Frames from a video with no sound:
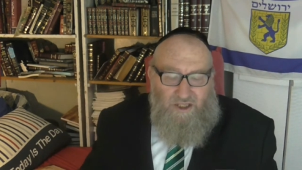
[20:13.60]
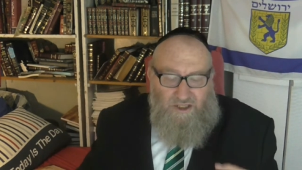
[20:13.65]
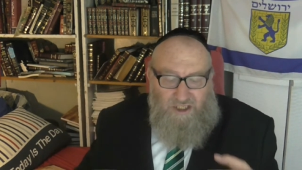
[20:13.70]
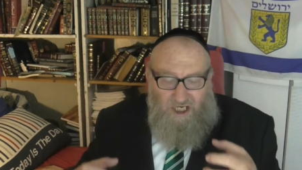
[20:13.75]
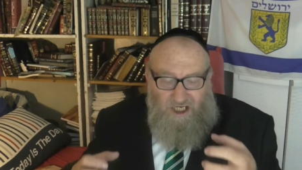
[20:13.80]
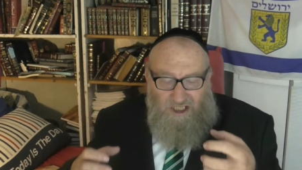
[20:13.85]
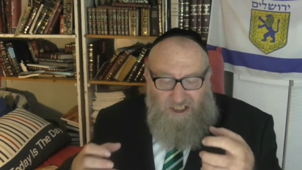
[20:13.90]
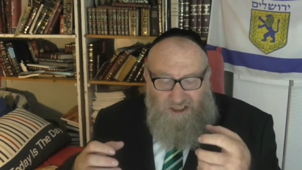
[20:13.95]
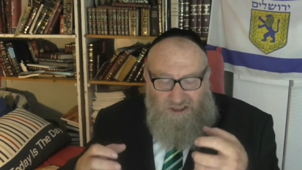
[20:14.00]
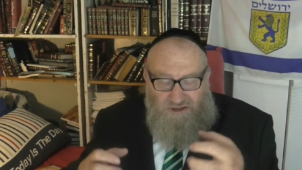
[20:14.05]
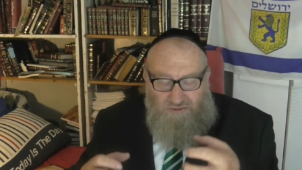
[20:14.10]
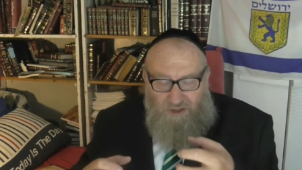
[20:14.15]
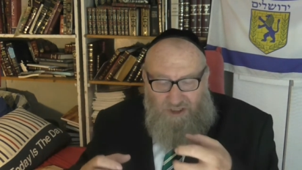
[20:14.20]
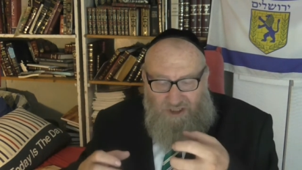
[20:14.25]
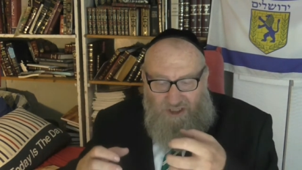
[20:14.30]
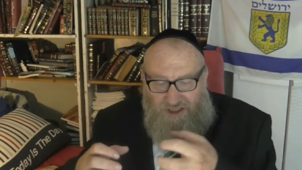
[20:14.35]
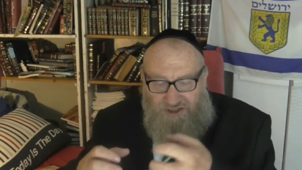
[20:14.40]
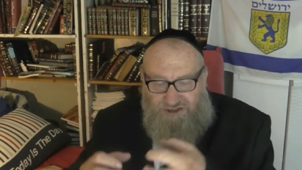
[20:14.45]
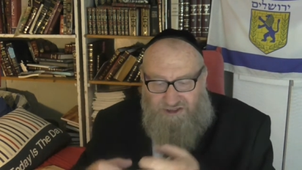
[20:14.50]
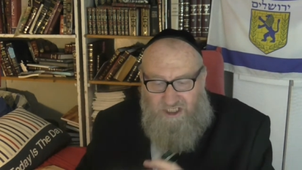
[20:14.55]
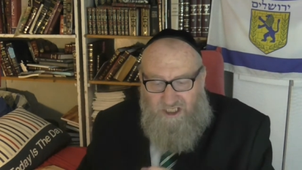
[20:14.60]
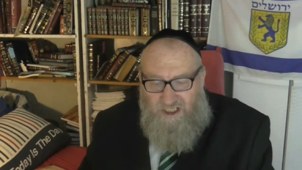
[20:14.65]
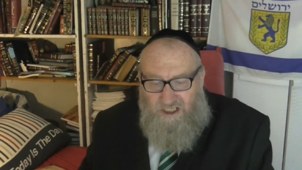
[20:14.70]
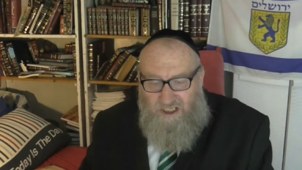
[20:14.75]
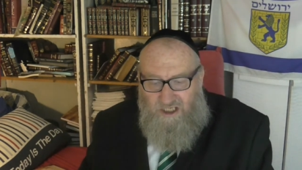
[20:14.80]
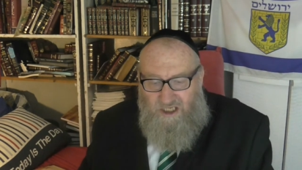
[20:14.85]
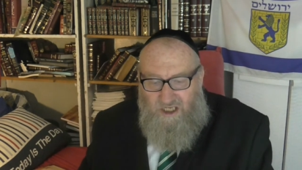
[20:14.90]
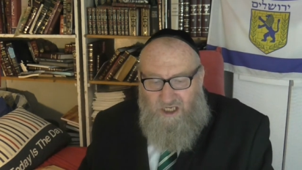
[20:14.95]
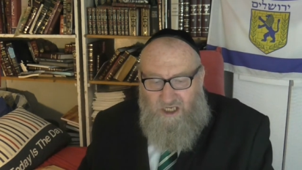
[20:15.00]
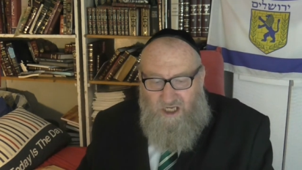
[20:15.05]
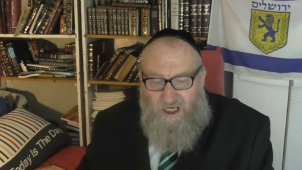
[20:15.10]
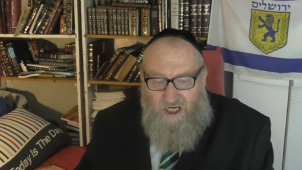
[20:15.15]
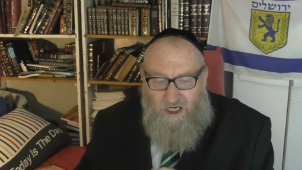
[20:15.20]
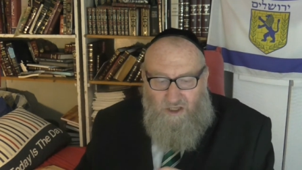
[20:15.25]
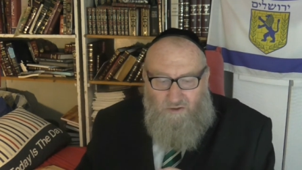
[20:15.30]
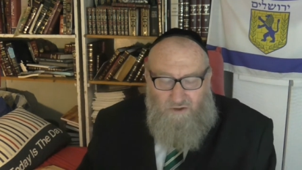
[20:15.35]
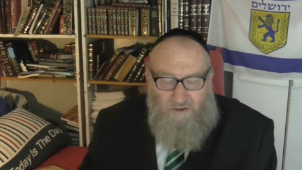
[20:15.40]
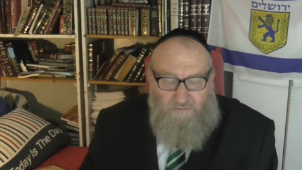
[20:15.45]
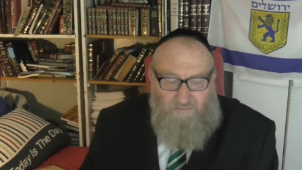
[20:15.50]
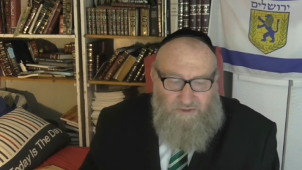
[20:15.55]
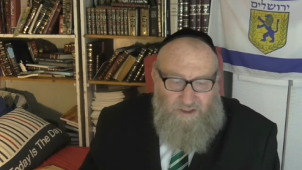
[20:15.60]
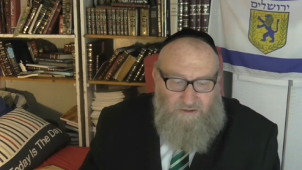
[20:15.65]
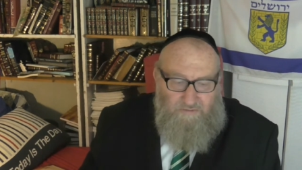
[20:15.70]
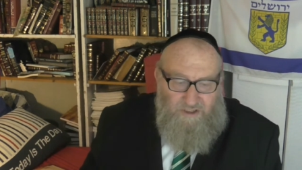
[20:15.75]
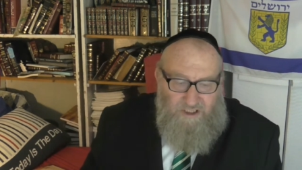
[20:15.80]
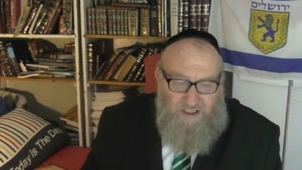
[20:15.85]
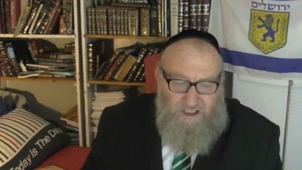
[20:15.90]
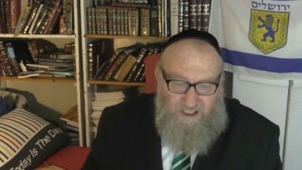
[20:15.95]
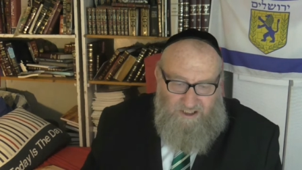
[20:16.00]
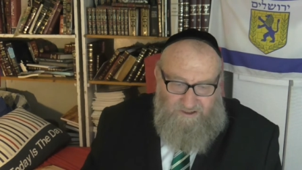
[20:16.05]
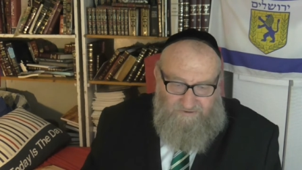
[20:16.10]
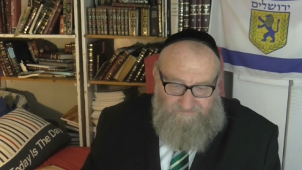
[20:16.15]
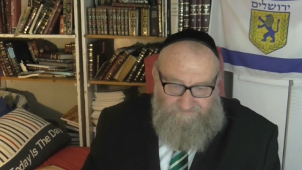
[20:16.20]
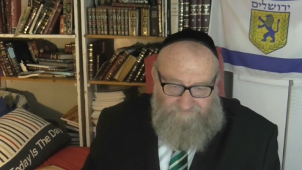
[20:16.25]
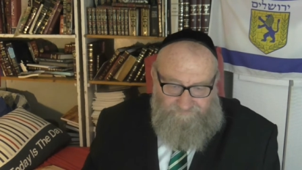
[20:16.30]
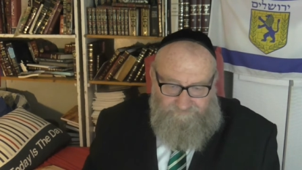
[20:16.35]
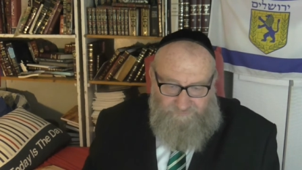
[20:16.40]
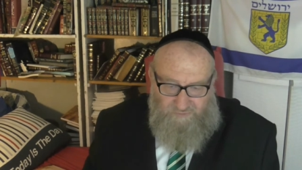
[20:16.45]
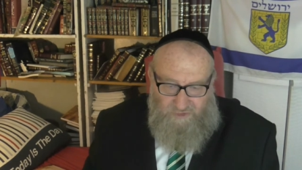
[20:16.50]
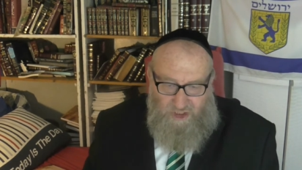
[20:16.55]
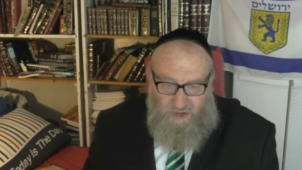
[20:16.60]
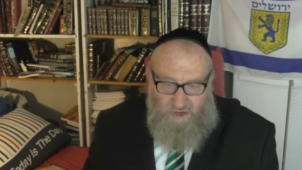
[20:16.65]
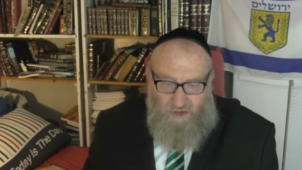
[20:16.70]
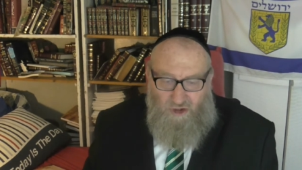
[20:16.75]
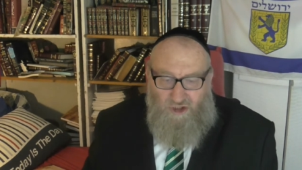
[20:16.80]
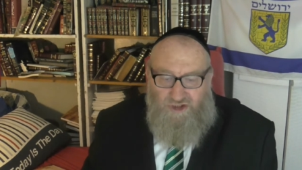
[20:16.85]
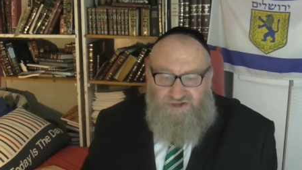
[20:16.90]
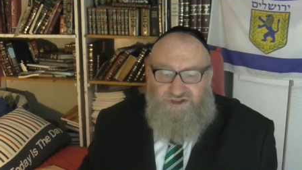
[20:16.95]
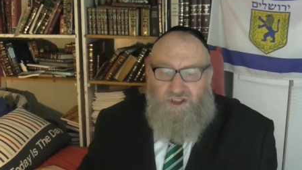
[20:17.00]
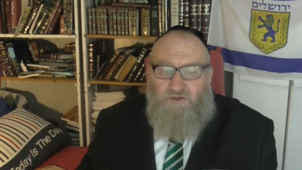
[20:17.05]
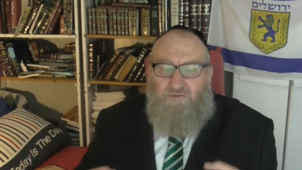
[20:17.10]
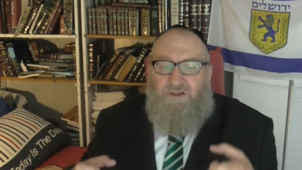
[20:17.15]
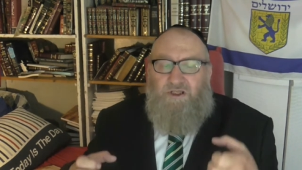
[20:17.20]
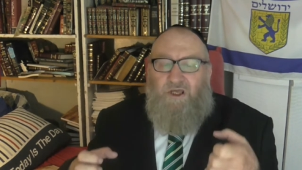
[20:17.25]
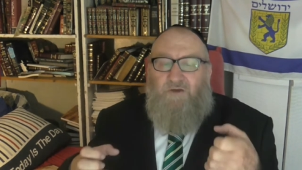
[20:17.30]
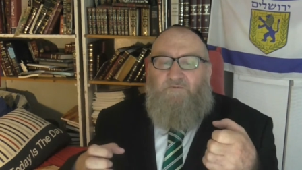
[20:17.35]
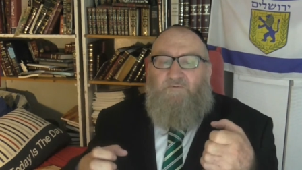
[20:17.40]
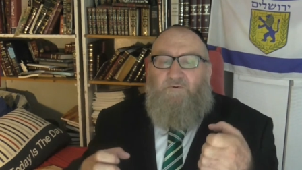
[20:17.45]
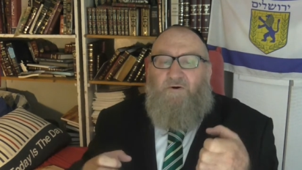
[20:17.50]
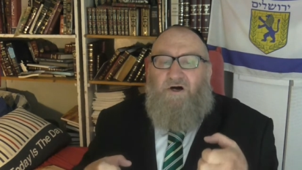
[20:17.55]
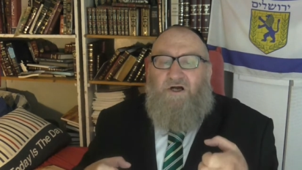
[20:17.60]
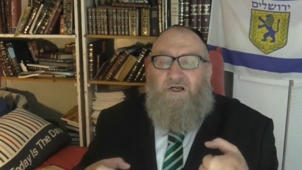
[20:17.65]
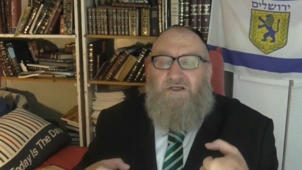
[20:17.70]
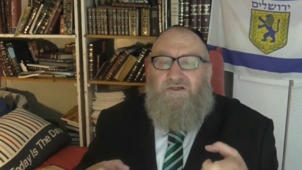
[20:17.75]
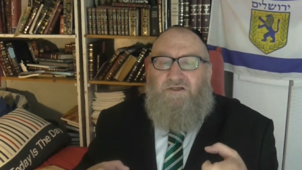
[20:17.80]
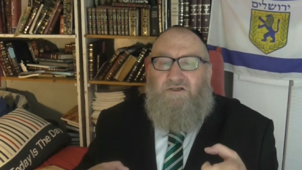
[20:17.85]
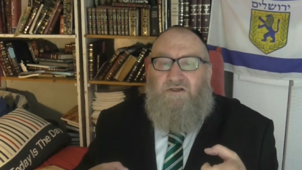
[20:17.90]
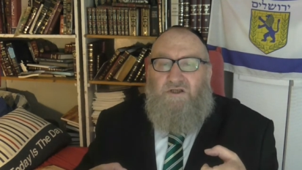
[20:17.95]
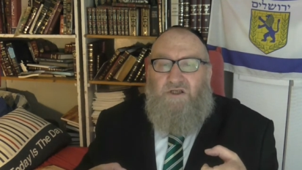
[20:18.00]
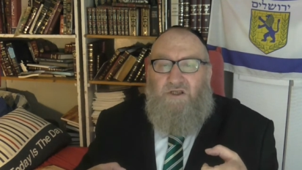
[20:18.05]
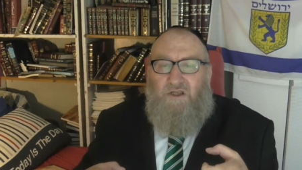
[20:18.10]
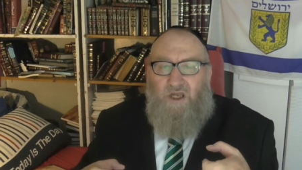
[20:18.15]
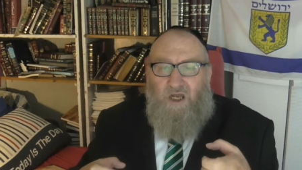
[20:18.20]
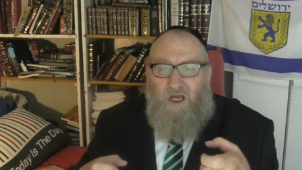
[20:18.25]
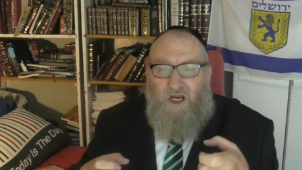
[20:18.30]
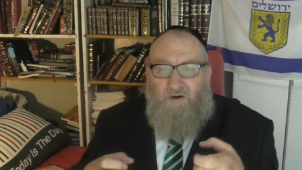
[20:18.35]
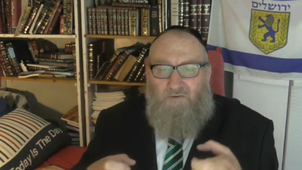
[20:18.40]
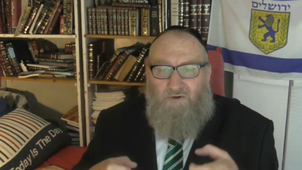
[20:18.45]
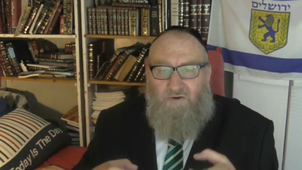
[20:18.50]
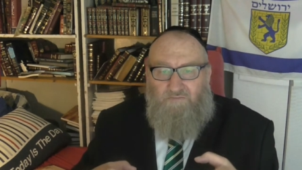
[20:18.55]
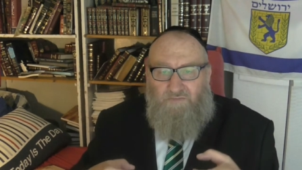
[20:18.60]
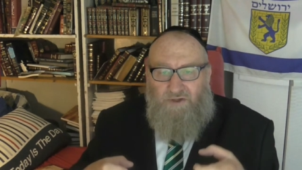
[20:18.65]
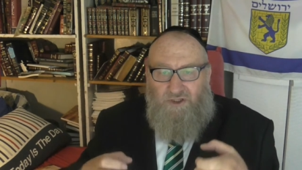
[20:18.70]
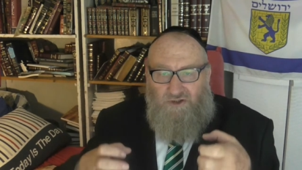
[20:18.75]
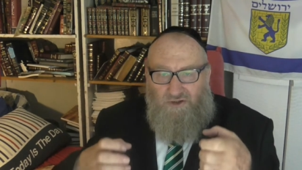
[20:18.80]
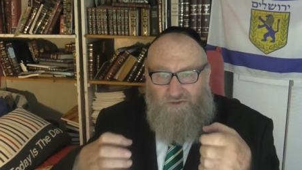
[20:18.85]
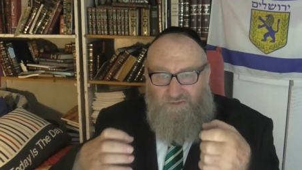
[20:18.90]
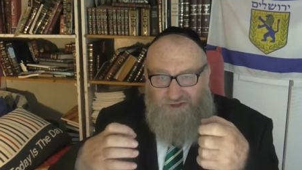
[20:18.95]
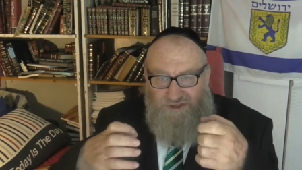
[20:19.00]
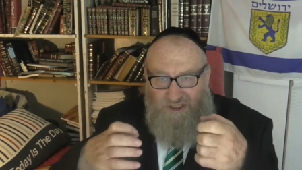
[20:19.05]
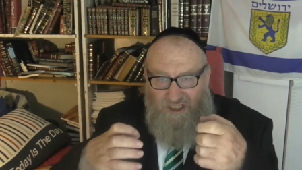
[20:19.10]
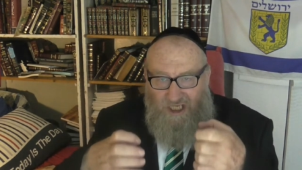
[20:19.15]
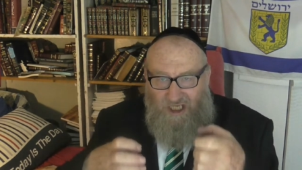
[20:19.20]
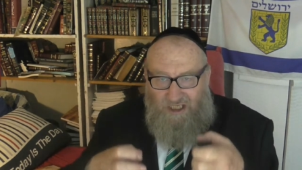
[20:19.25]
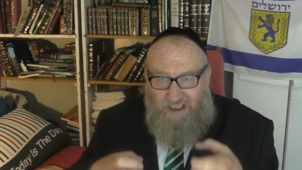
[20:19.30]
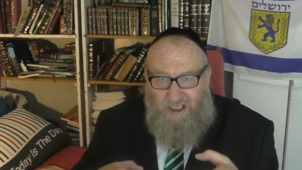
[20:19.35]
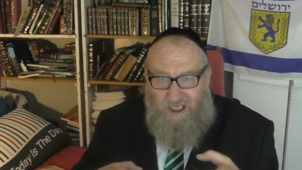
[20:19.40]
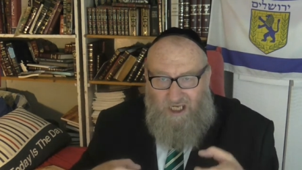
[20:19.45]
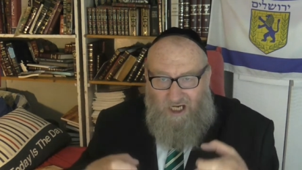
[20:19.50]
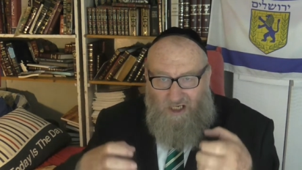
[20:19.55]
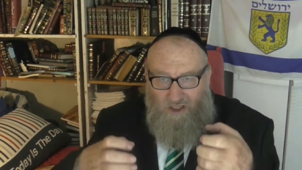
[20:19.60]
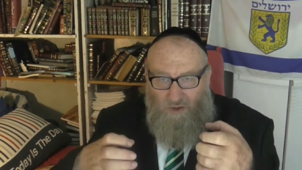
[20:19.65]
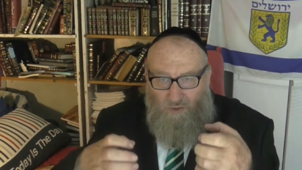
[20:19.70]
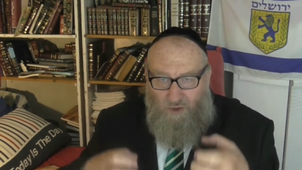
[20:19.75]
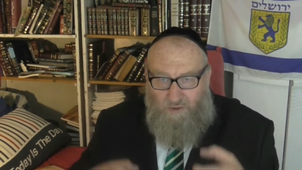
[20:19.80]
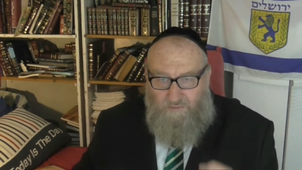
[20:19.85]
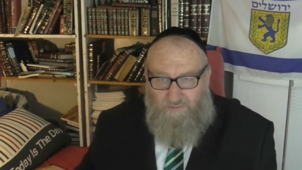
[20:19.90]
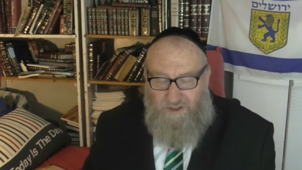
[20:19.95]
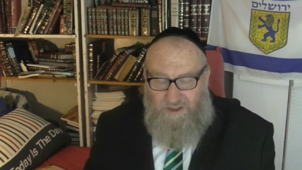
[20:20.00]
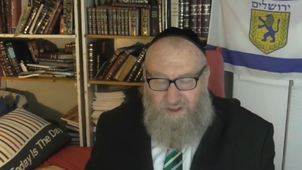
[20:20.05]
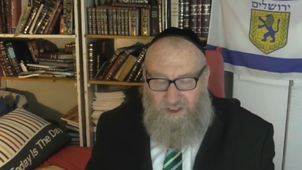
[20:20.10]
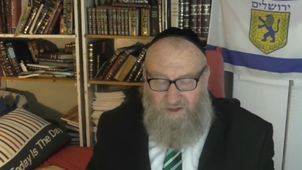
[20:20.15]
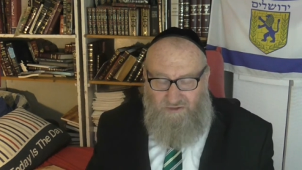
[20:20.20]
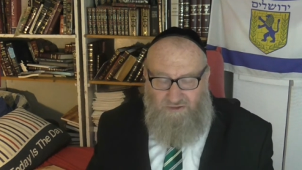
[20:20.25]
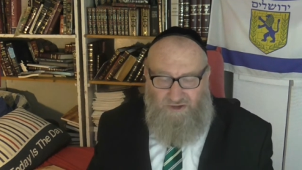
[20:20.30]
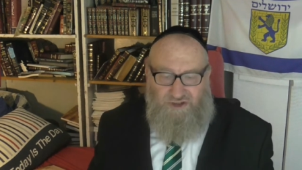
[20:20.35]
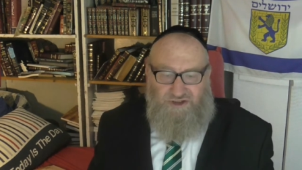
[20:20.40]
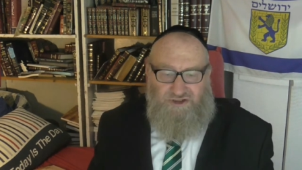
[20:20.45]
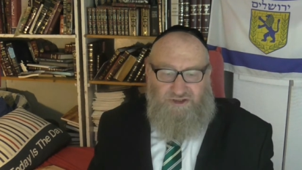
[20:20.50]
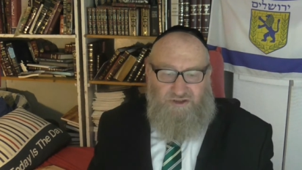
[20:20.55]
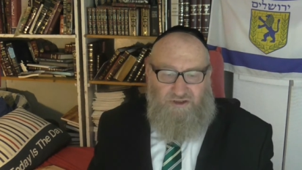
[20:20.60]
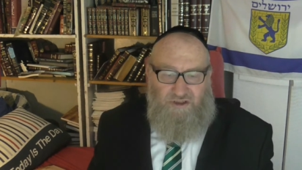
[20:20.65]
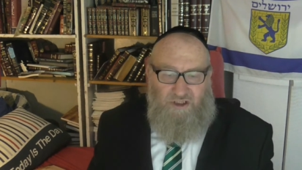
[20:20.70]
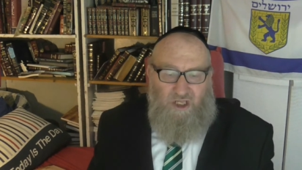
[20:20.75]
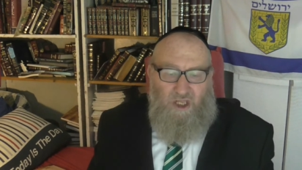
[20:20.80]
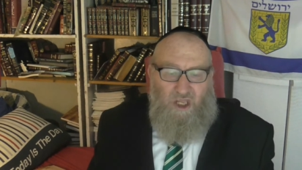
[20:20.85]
That is where they say R1B began. And also when they find R1B groups that had R1B in that region.